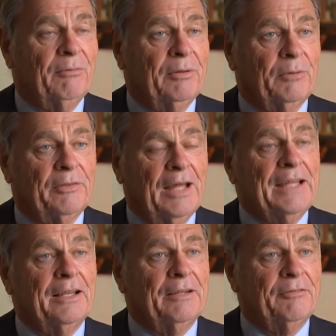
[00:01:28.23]
What they
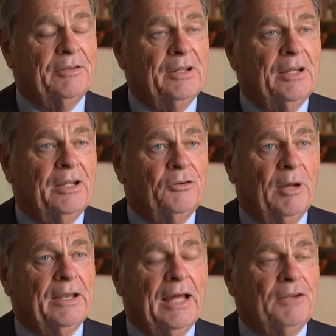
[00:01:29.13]
delivered to
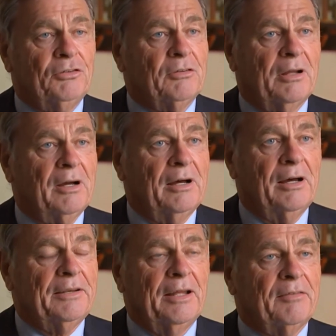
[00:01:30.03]
our nation,
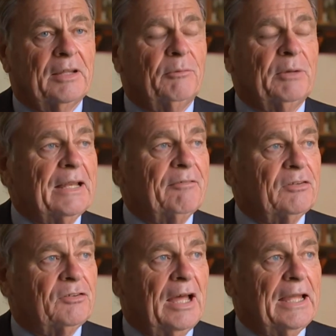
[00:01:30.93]
I don't think we can ever
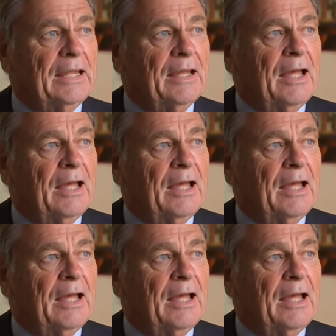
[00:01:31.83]
say